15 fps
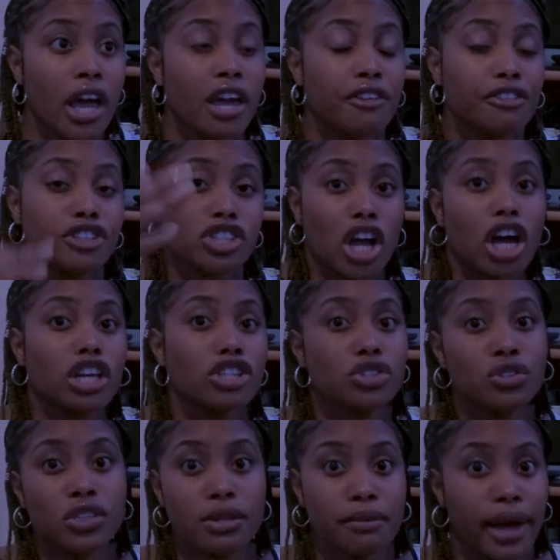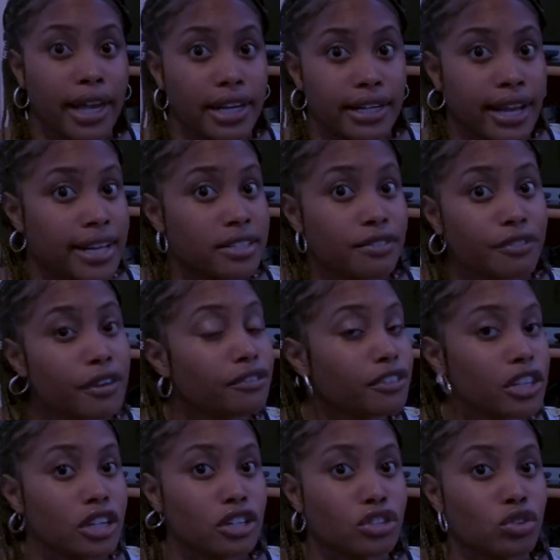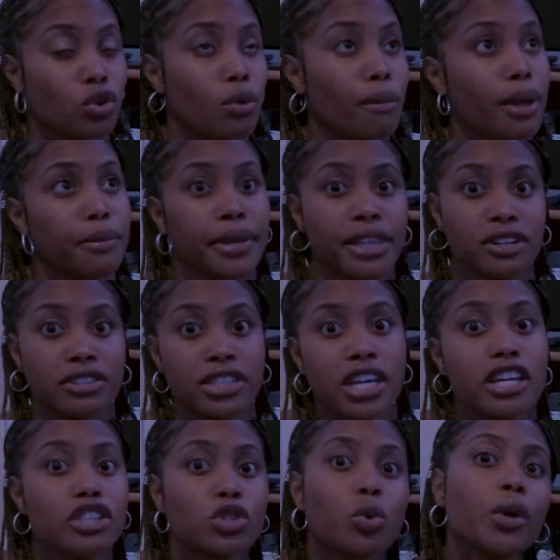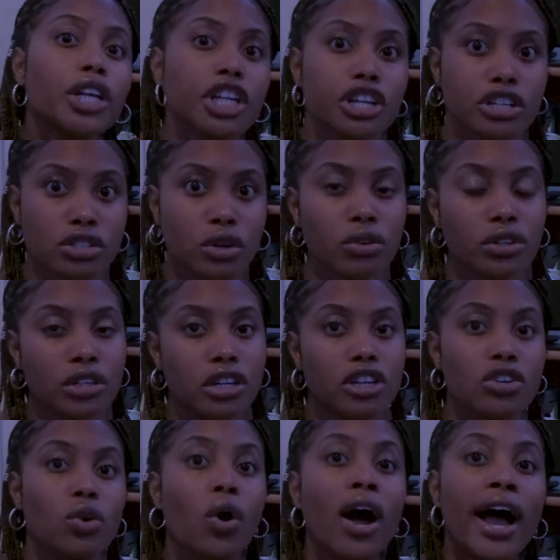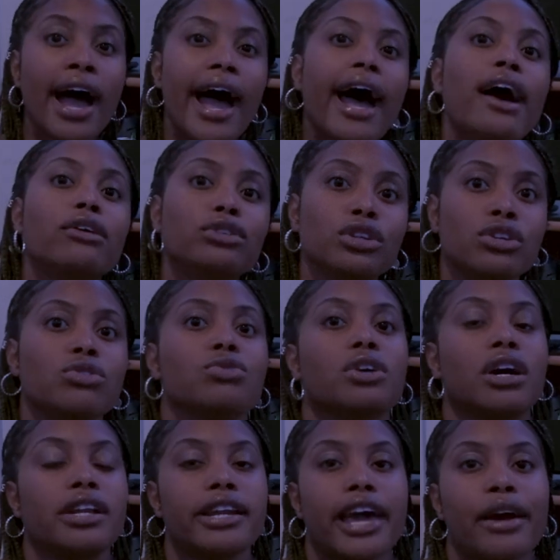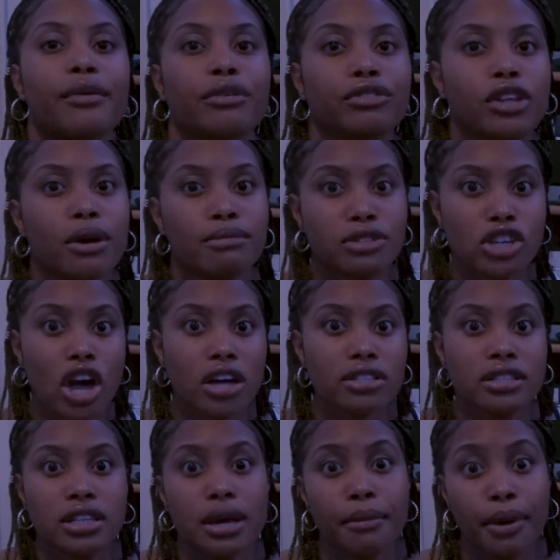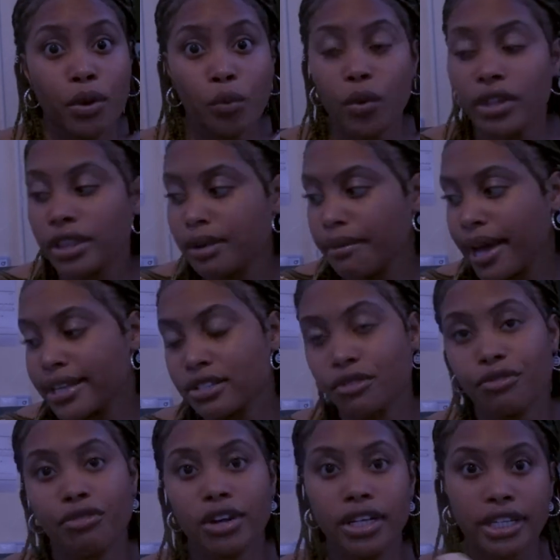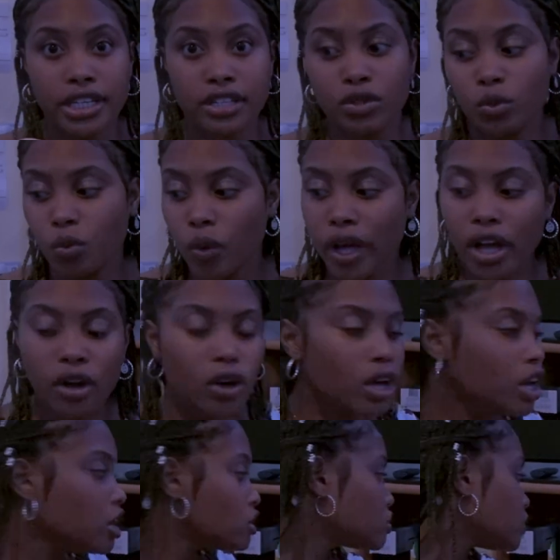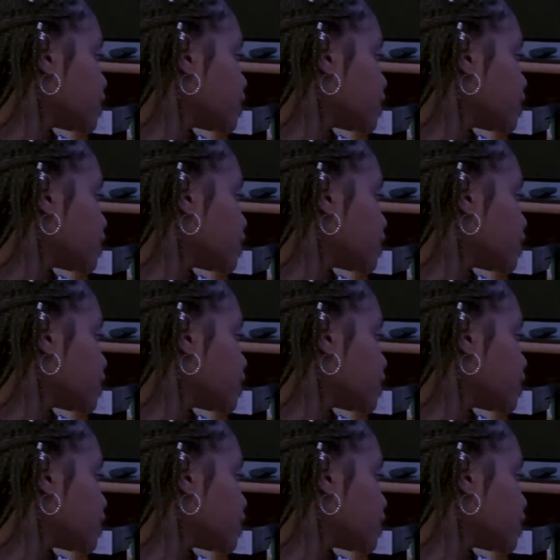If you're talking to somebody that's 50 years old, maybe they're 10, 20 years older than you, how do you connect with them, talk to them, and win them as a friend as well? So